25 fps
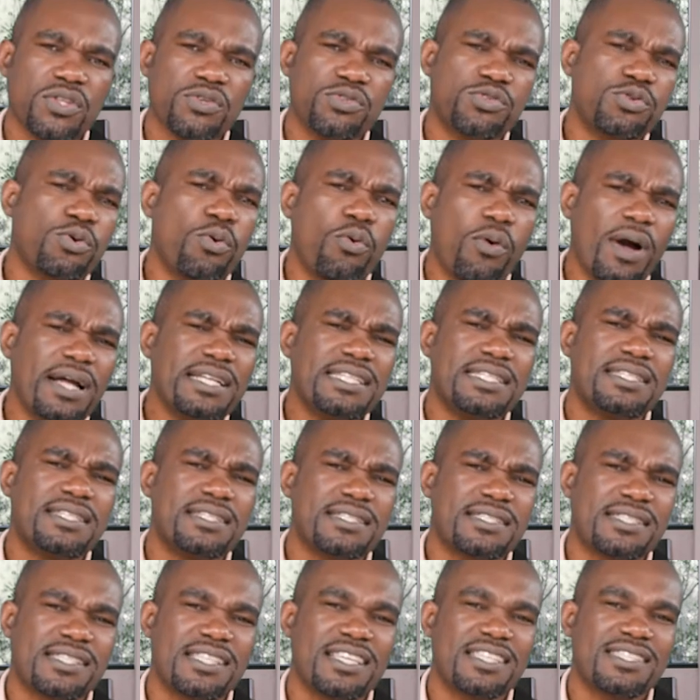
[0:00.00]
So, what
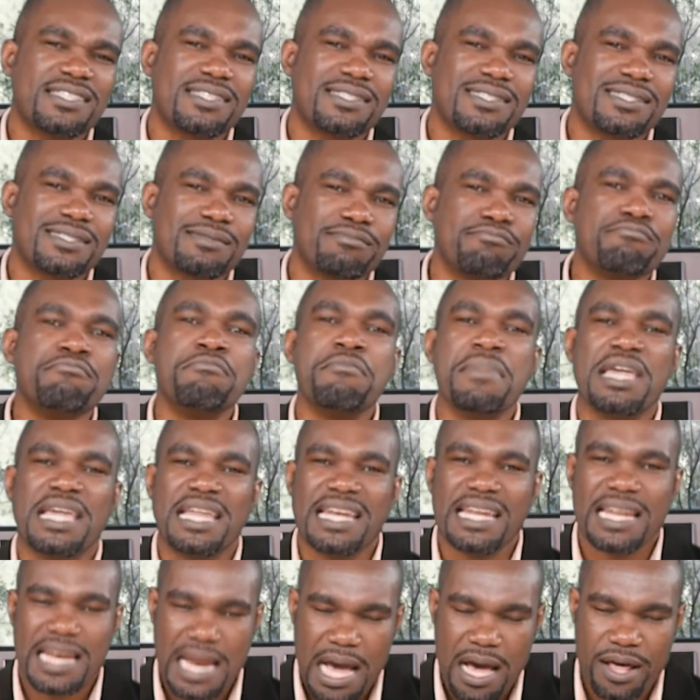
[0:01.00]
does this
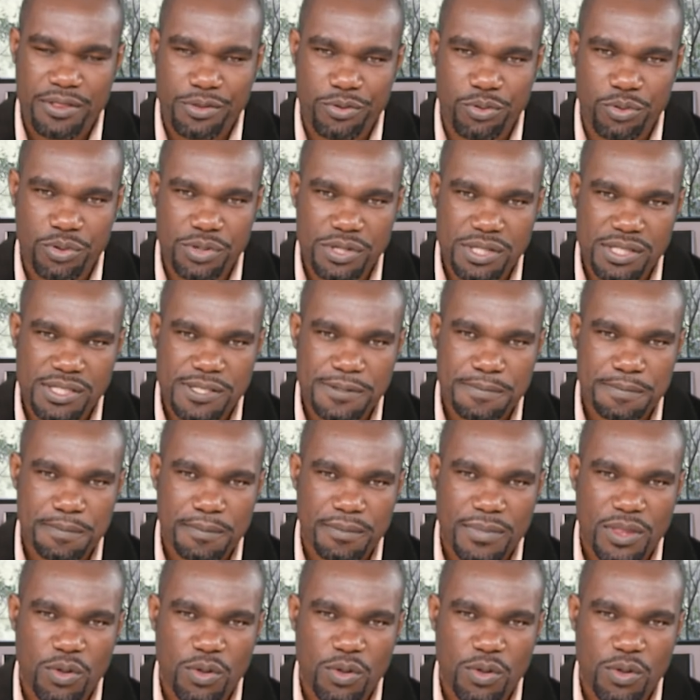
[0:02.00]
mean in other words?